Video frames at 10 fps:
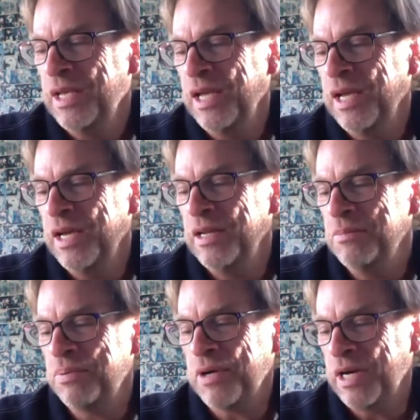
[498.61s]

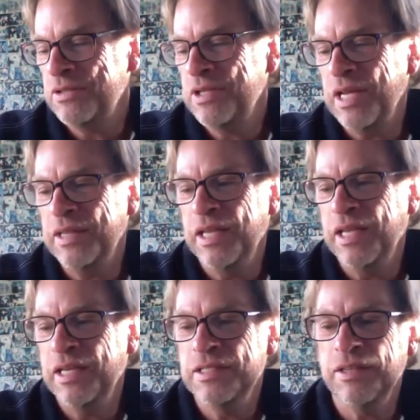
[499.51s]
And prior to that, they
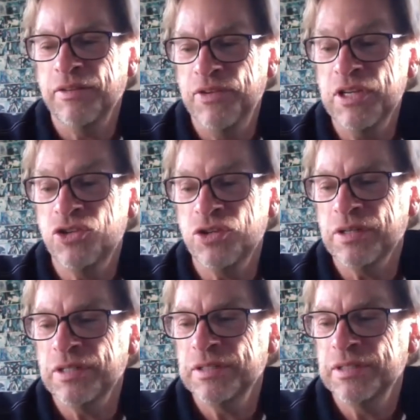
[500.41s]
had done the
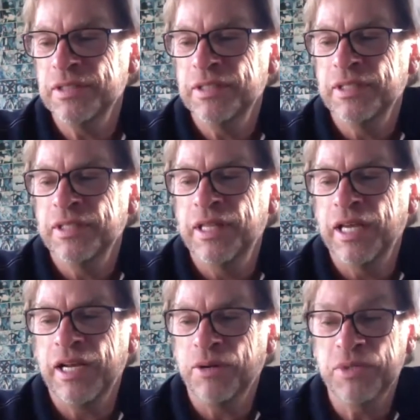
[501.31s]
feature
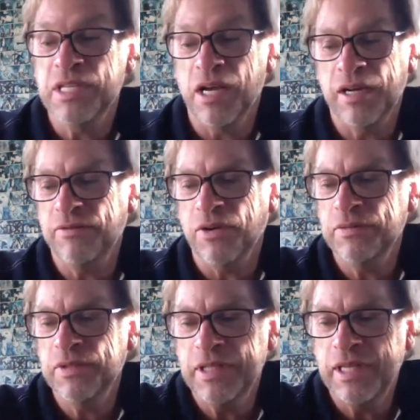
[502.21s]
that I was not
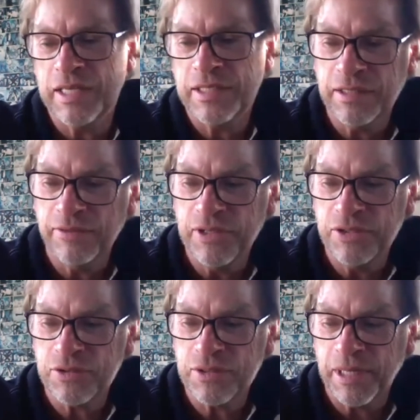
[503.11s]
involved in casting the
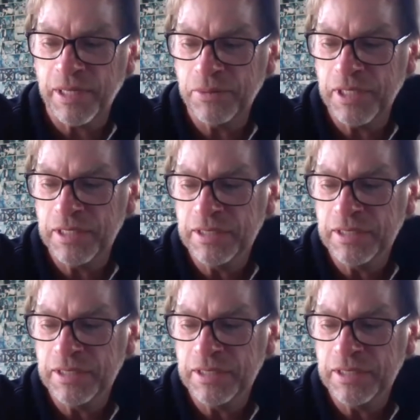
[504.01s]
features, by the way.